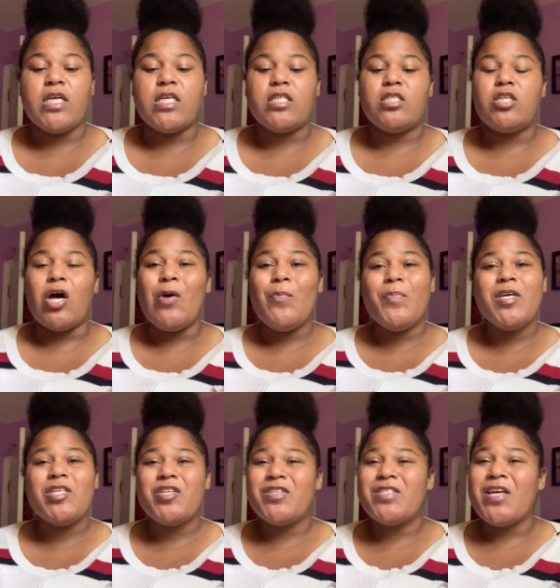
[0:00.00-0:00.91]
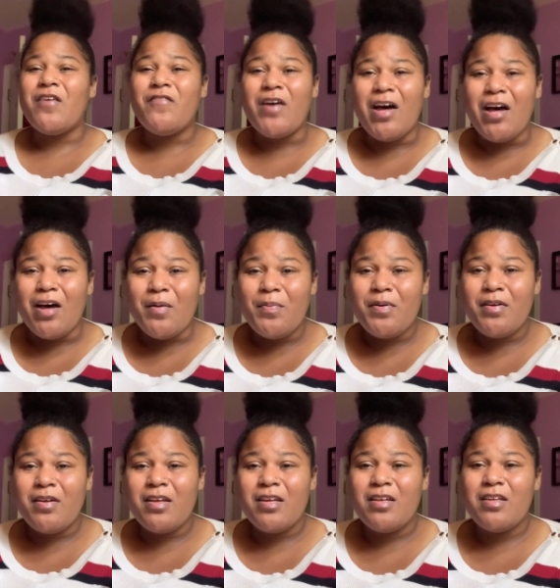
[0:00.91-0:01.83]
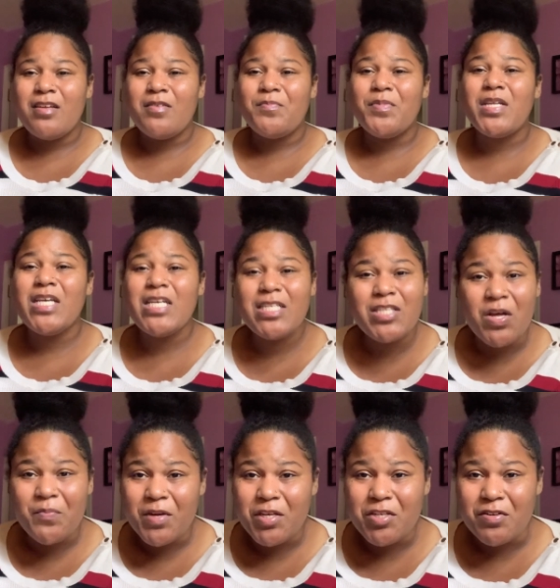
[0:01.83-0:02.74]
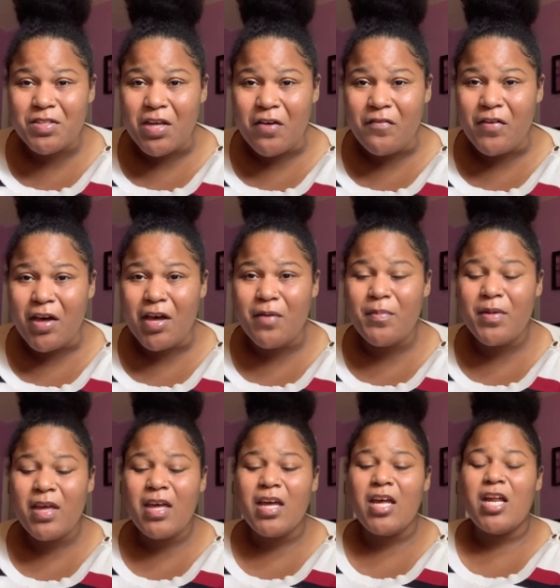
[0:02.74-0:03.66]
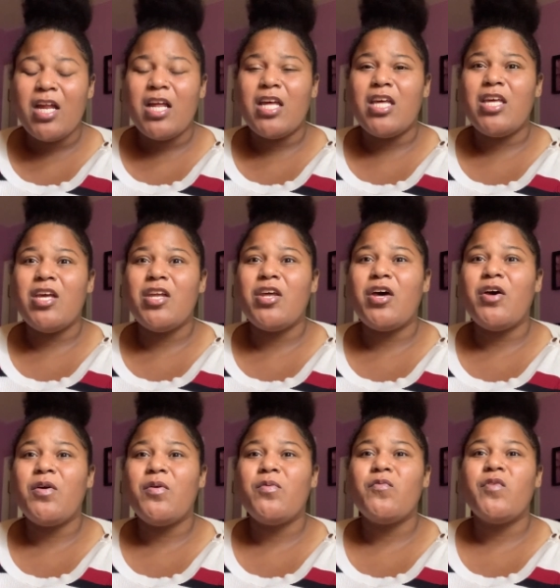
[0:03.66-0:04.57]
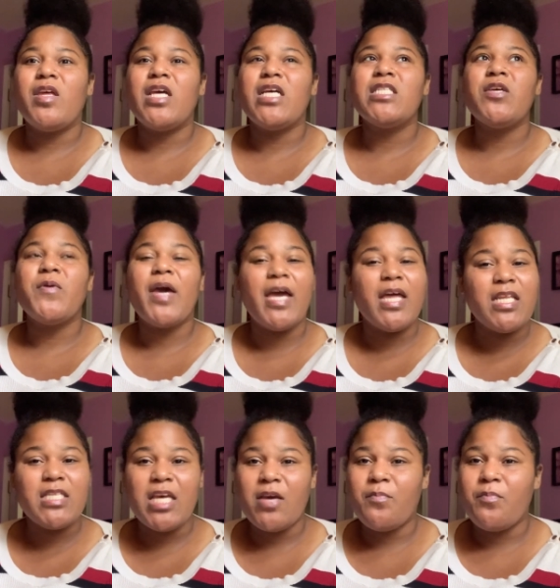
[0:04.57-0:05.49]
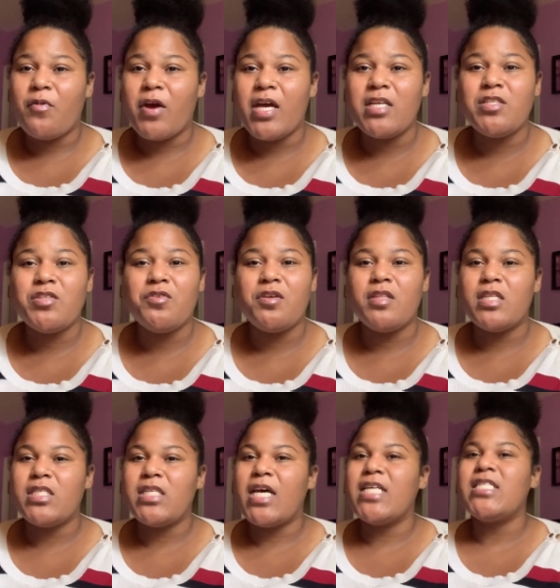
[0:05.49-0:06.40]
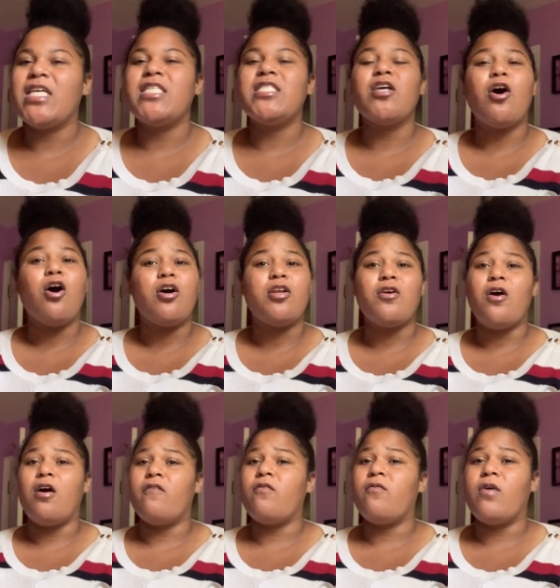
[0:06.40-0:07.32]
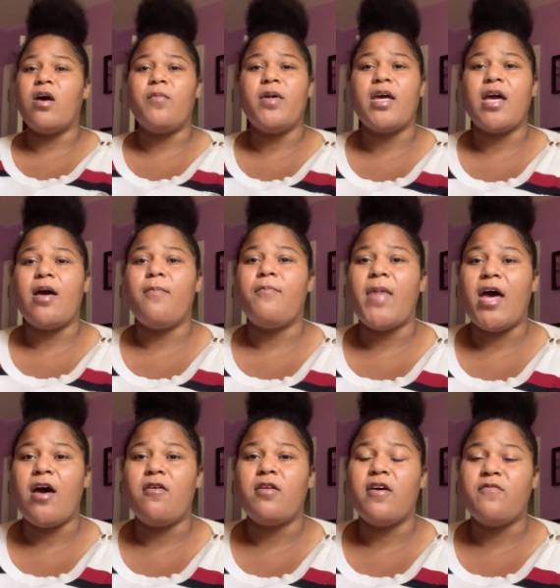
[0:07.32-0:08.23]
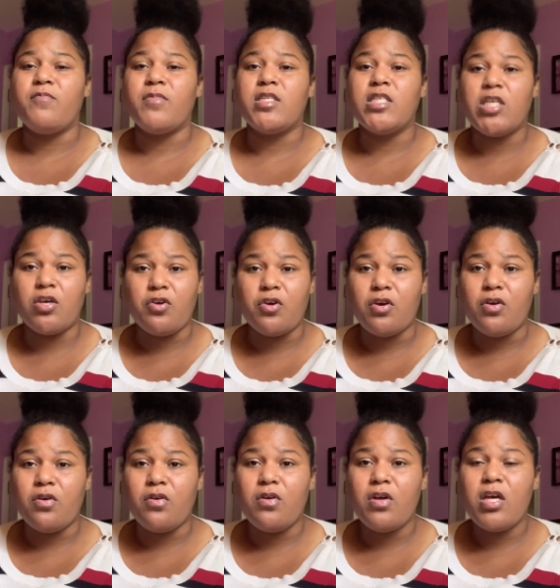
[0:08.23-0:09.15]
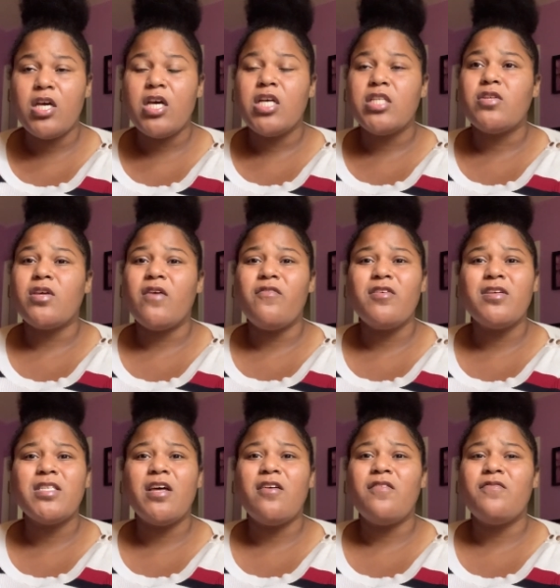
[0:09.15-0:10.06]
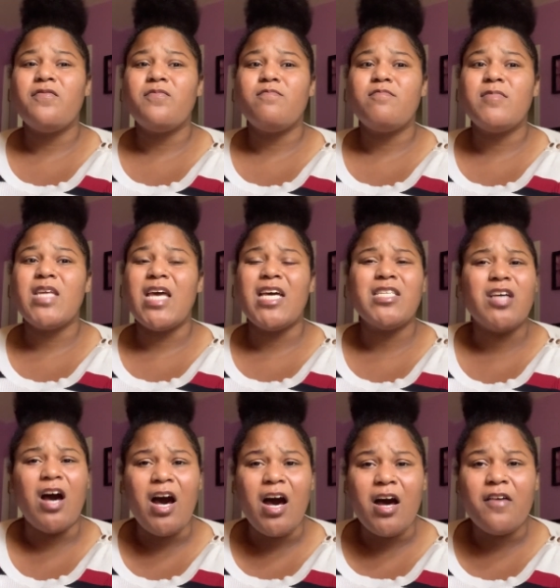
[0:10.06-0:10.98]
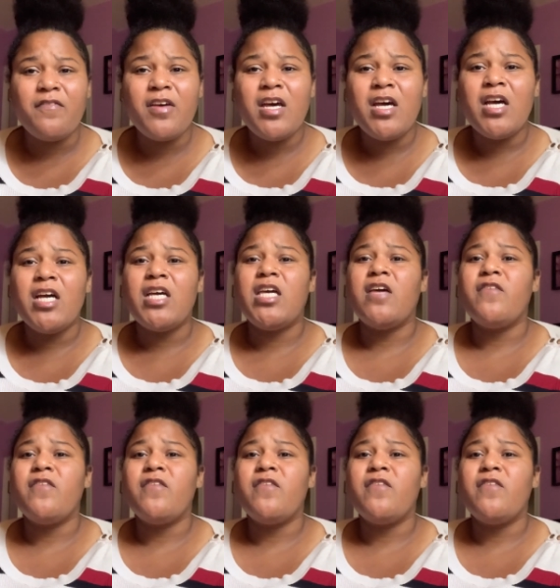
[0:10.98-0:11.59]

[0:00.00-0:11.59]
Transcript: don't beat yourself up. Please don't beat yourself up. You know, it's okay to take breaks during this test. It's an overwhelming amount of material. So give yourself days off. Give